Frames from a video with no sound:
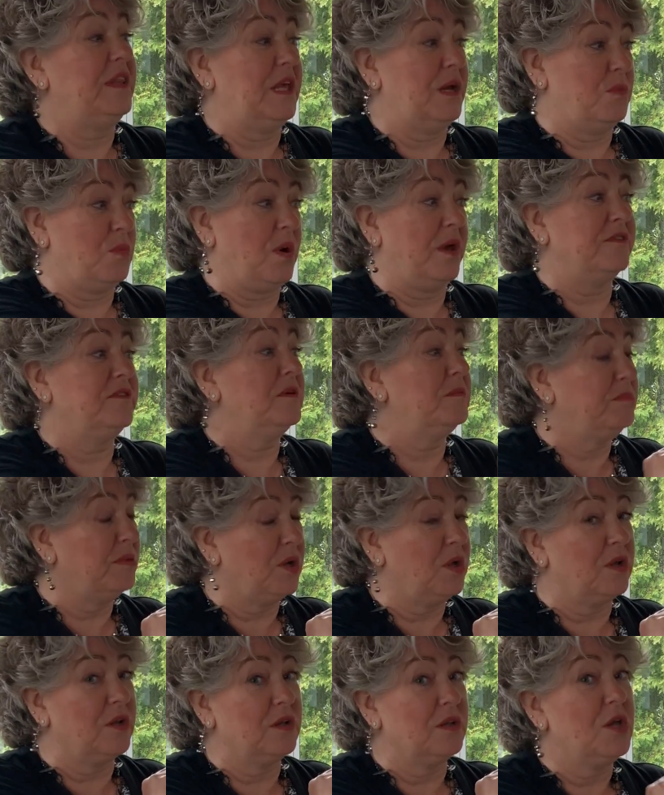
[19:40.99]
There was a
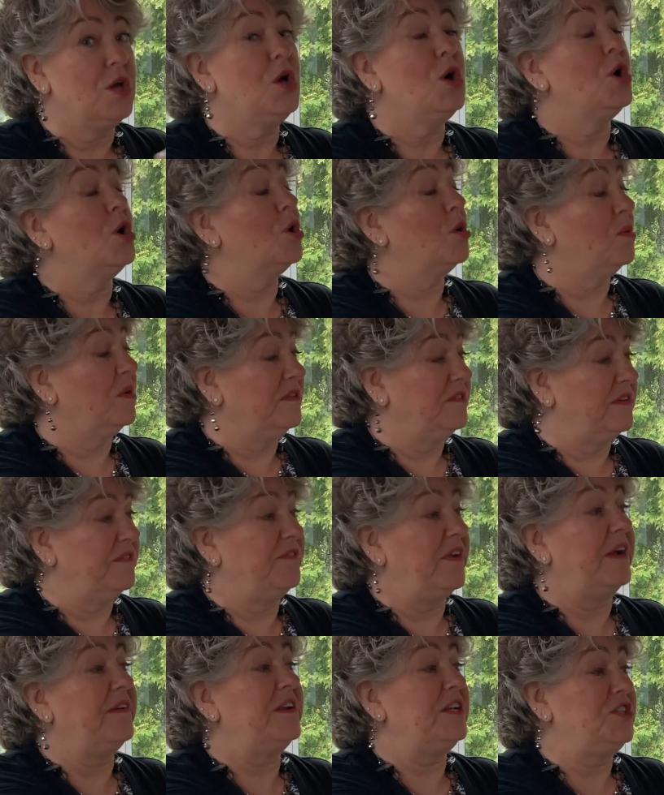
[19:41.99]
bull who was a
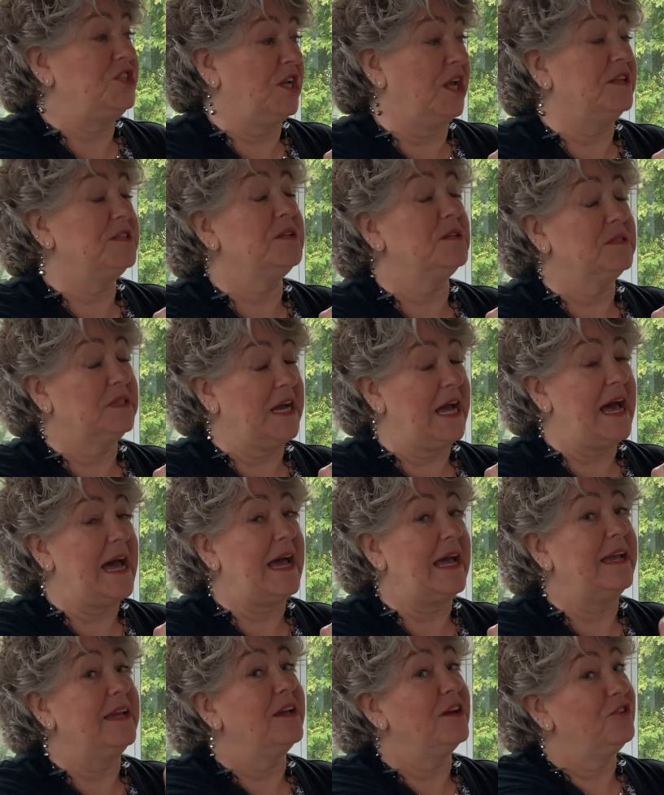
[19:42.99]
very gentle
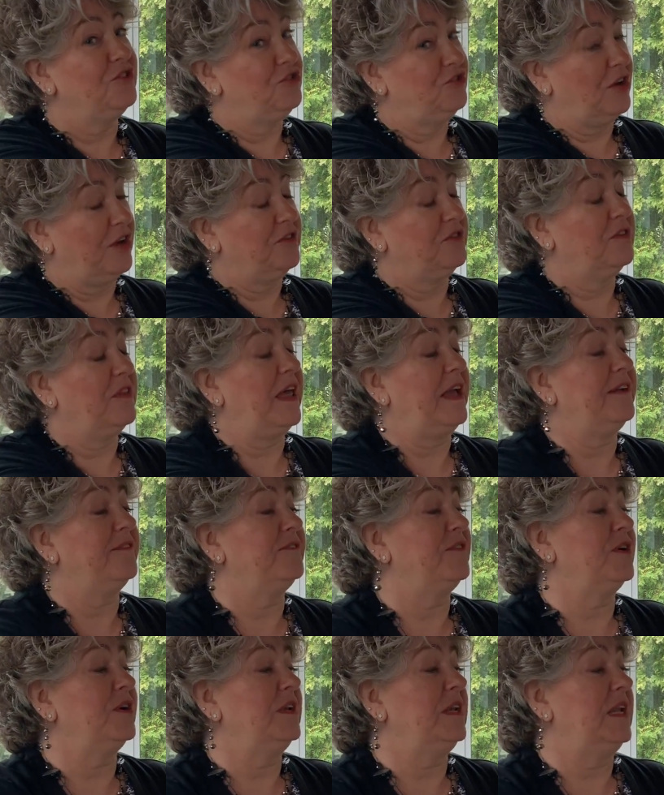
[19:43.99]
guy, just
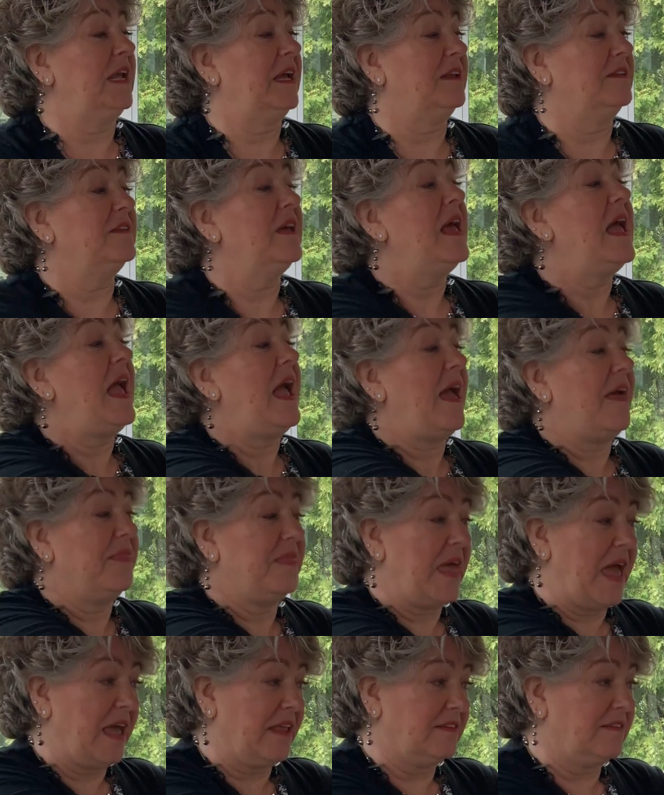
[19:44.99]
like Ferdinand,
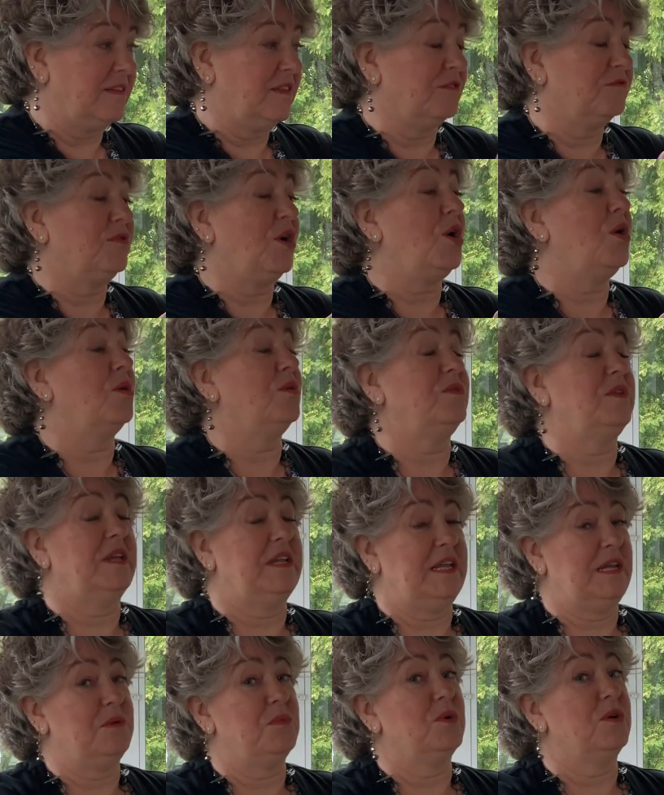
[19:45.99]
and that's the road that
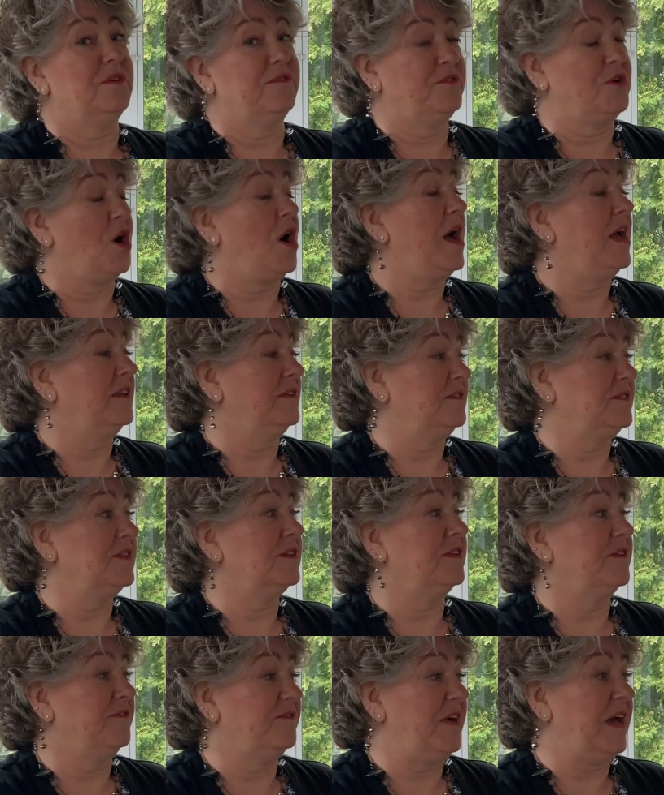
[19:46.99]
he would have gone
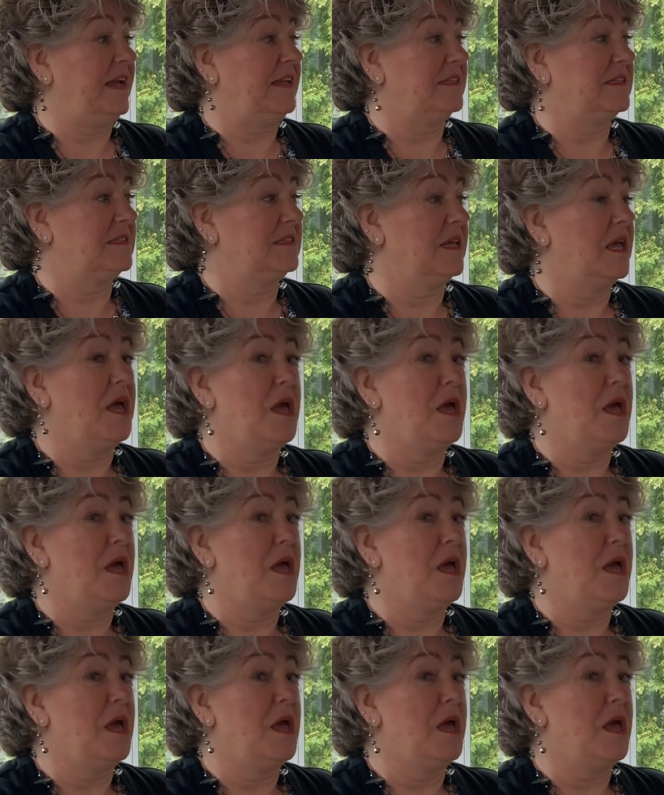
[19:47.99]
to the fights.